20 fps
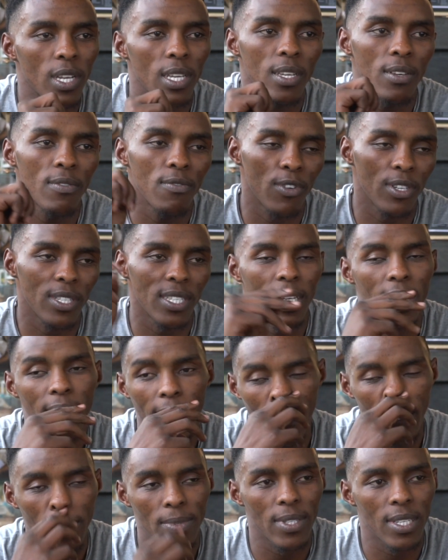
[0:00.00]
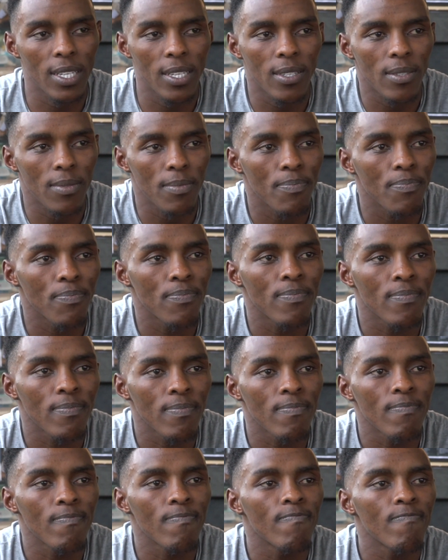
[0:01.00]
Oh, you're fighting quick correction, 10
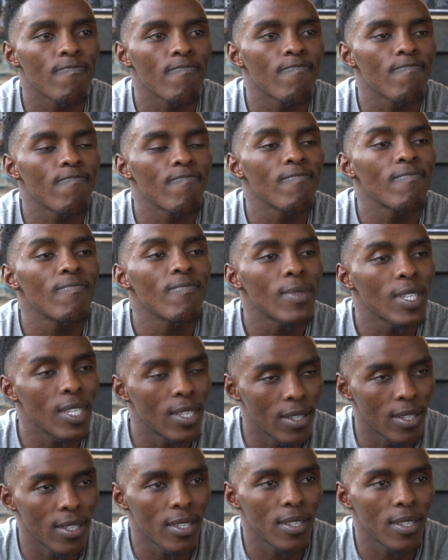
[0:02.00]
rounds. Yeah, 10 rounds.